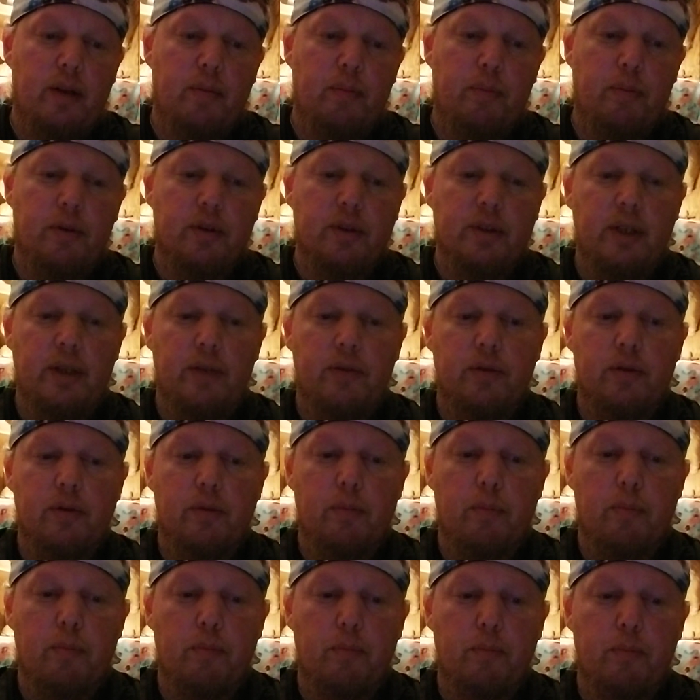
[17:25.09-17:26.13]

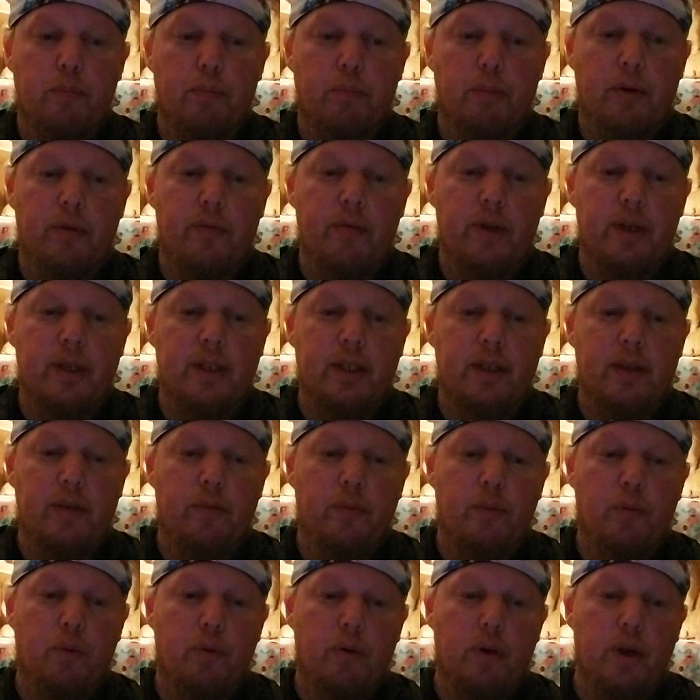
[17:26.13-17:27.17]

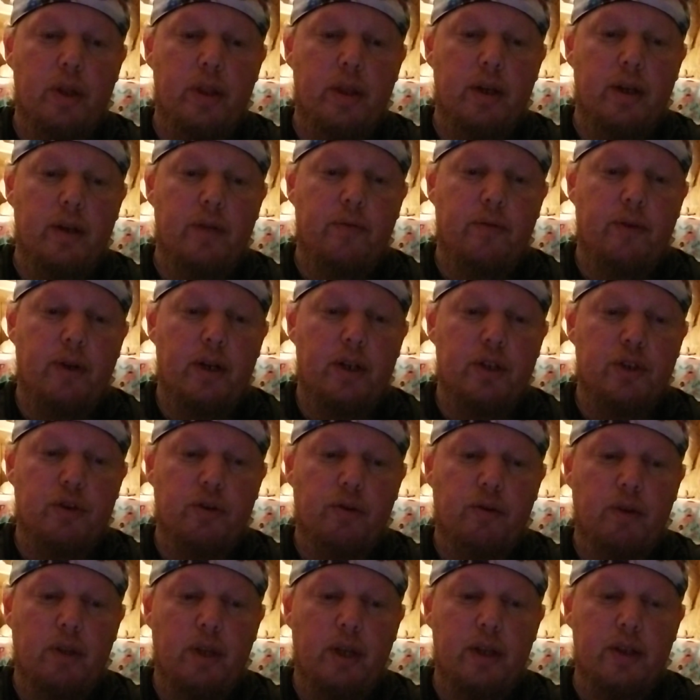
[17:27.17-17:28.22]
pervasive worry that defines
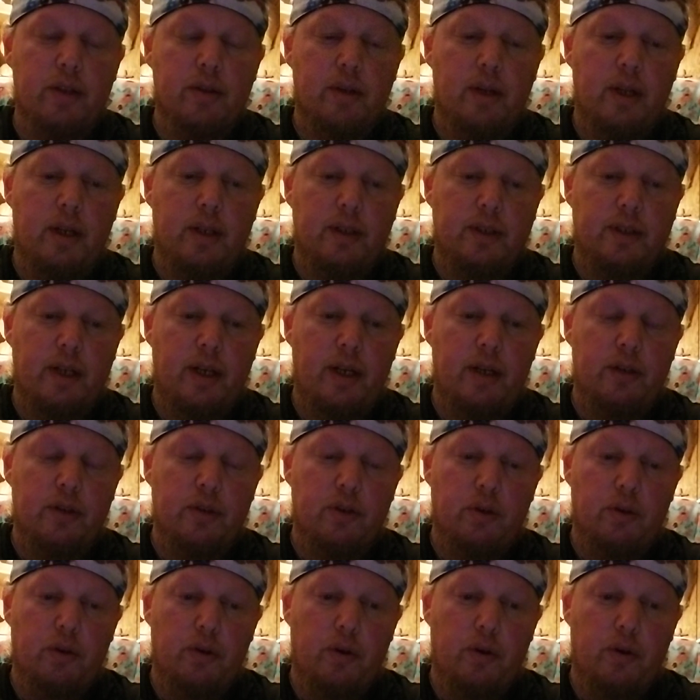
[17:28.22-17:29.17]
generalized anxiety disorder,